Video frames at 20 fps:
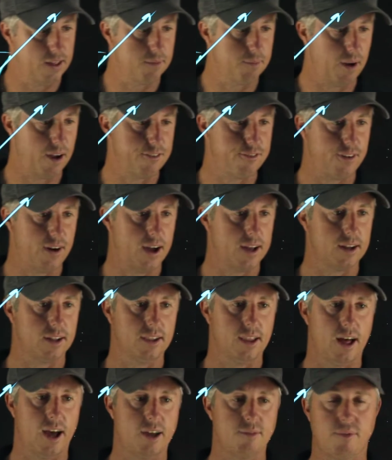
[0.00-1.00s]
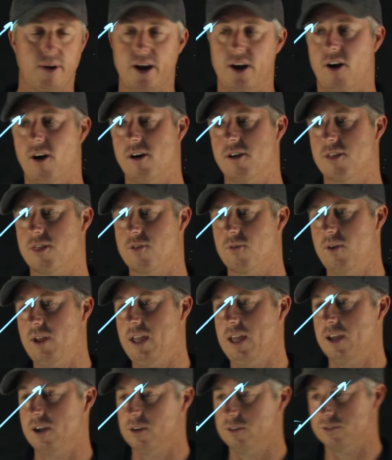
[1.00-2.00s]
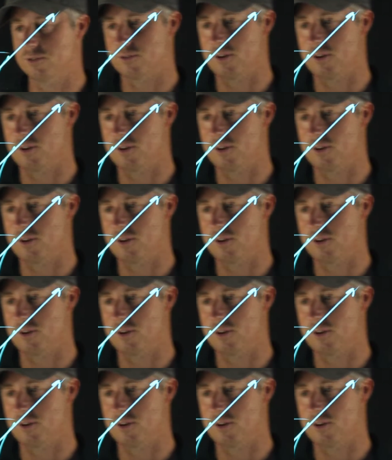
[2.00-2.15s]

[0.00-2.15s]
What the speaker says: then my final line, my R3, goes